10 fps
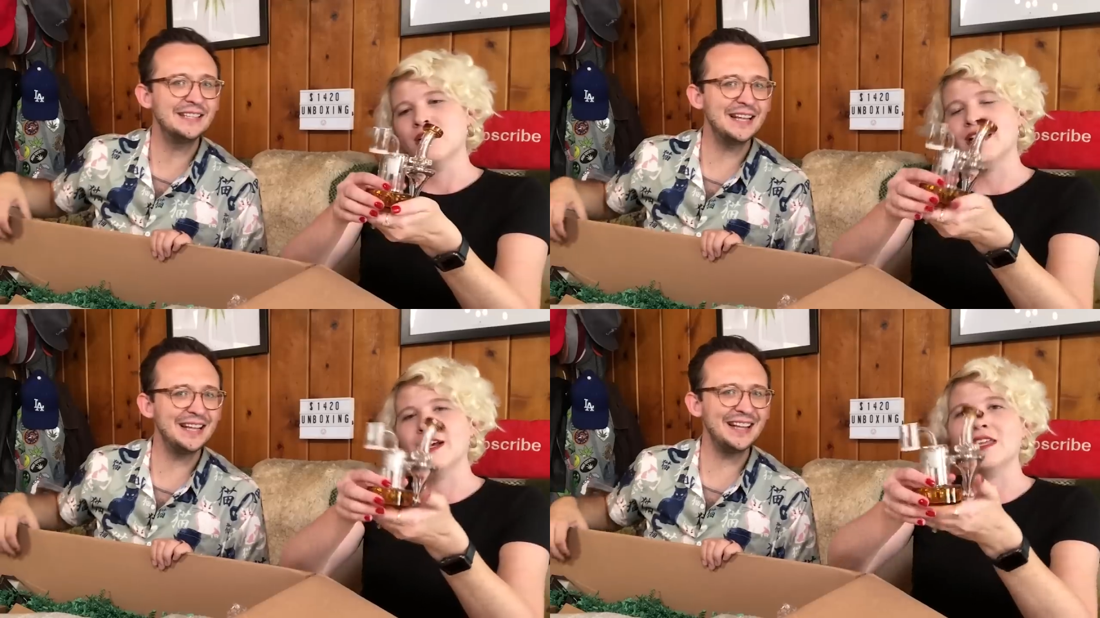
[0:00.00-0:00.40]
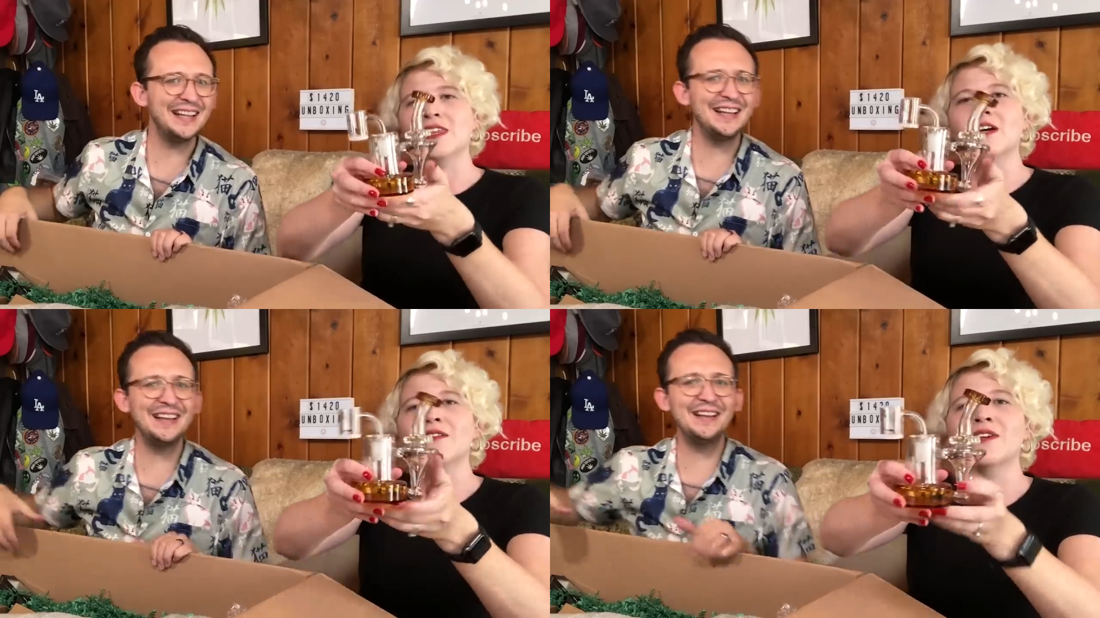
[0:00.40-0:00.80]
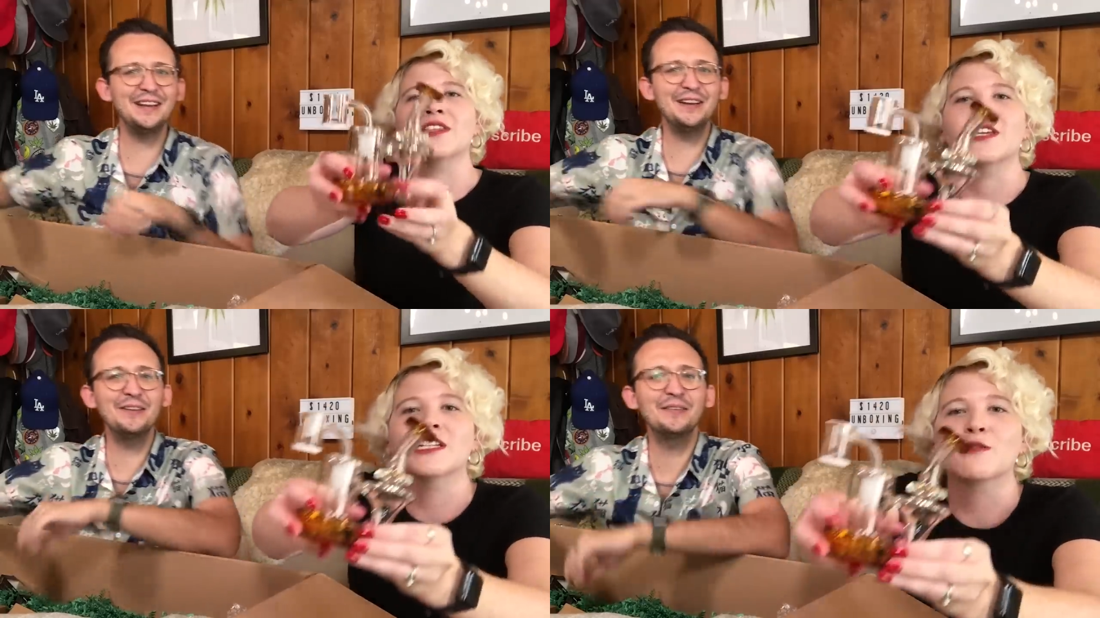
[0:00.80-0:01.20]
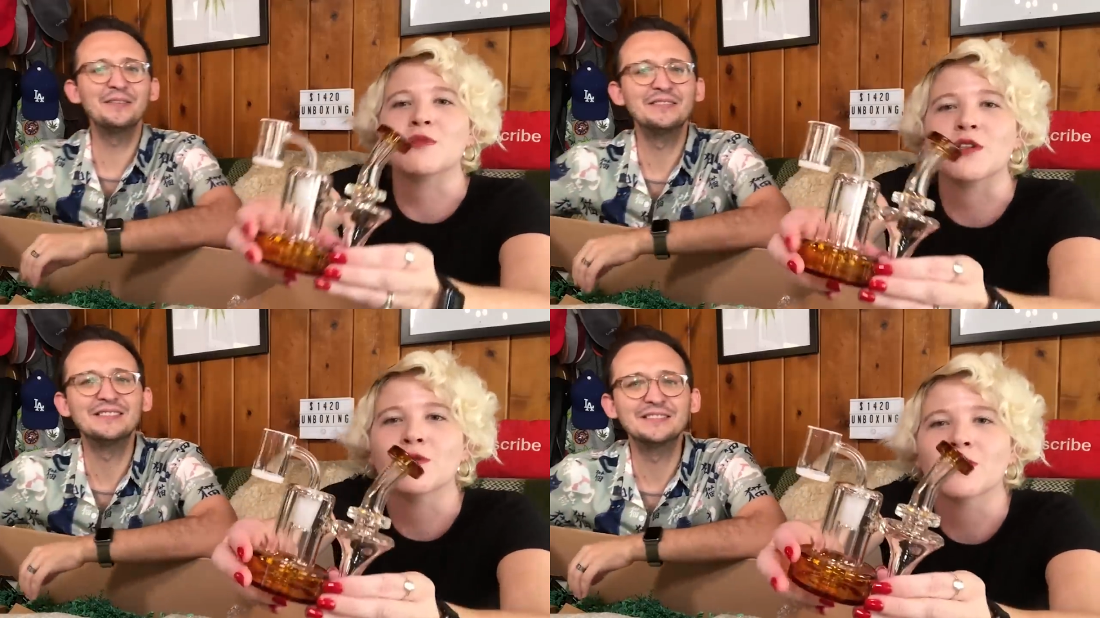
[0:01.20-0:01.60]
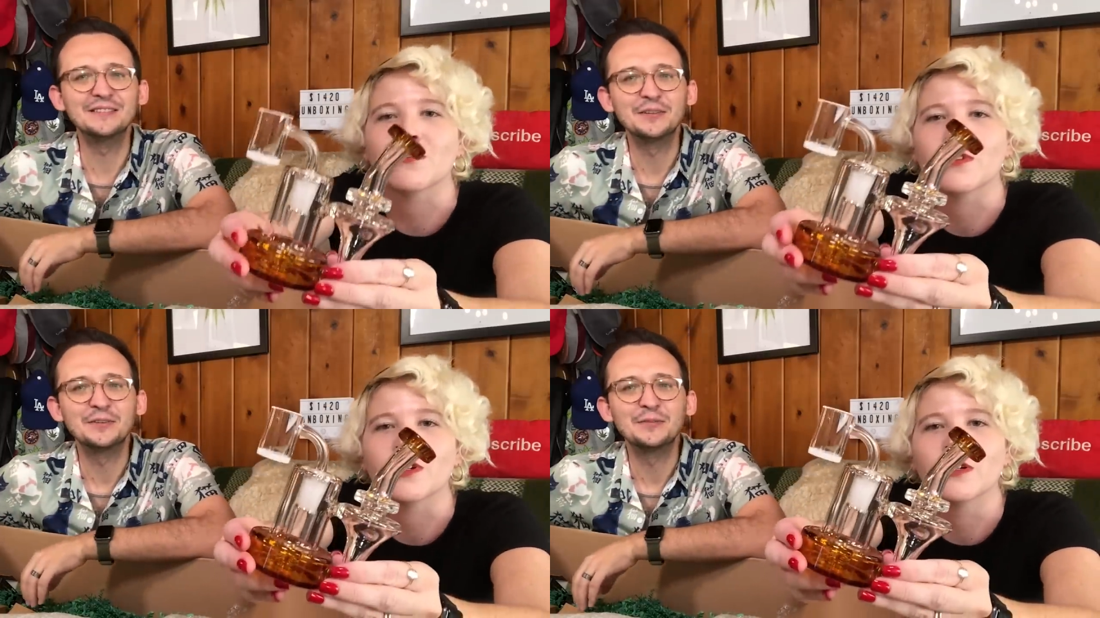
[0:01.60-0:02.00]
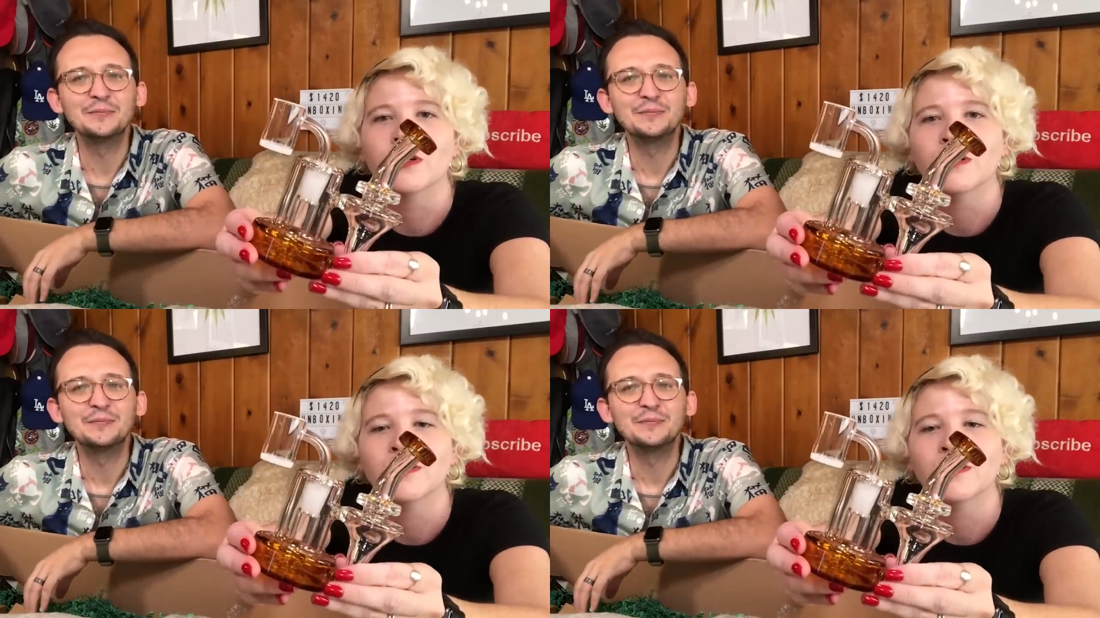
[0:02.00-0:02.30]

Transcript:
Speaker 1: Yeah. I love it. That's beautiful.